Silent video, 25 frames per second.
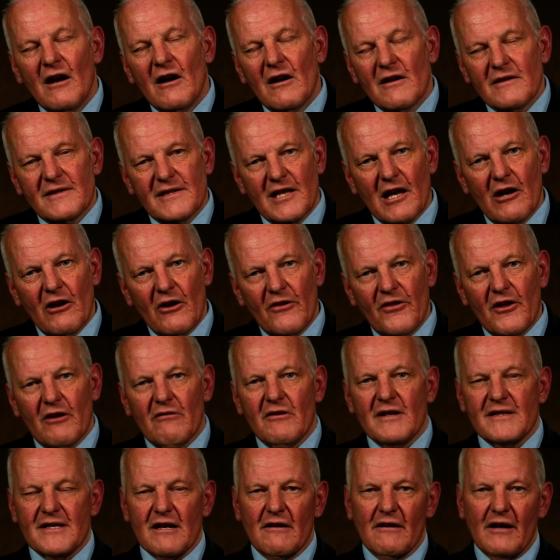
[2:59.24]
So there
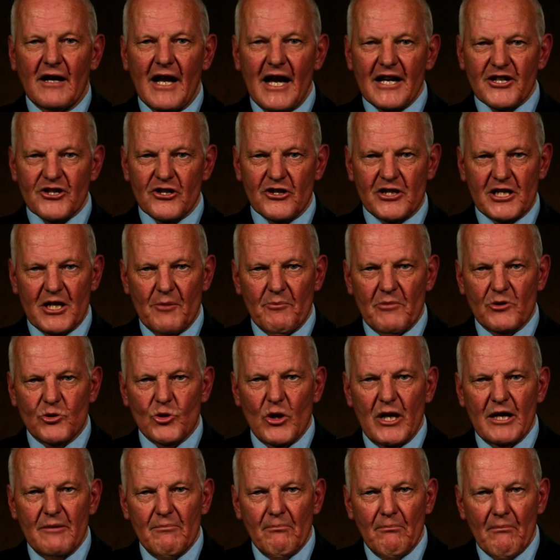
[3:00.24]
is a relationship
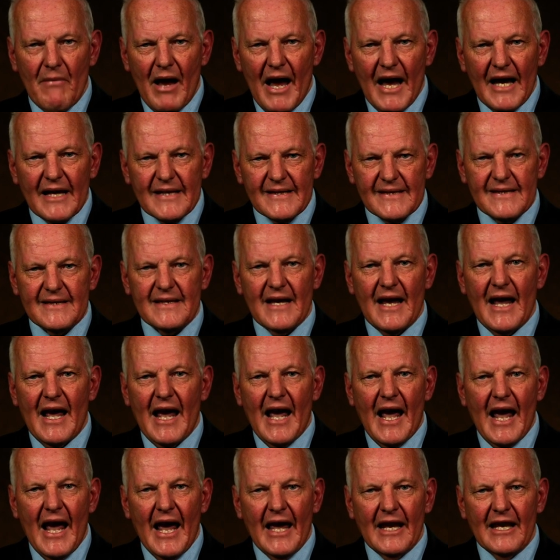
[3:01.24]
between mass,
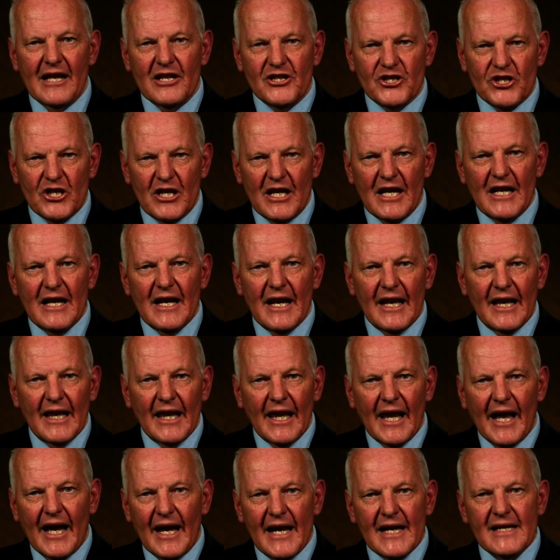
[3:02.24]
energy,
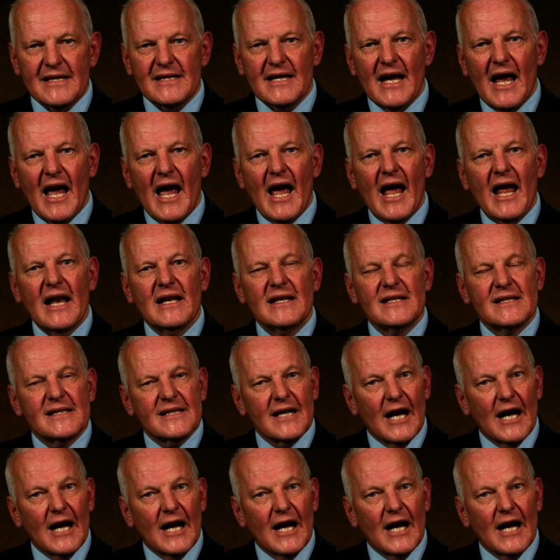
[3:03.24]
light, and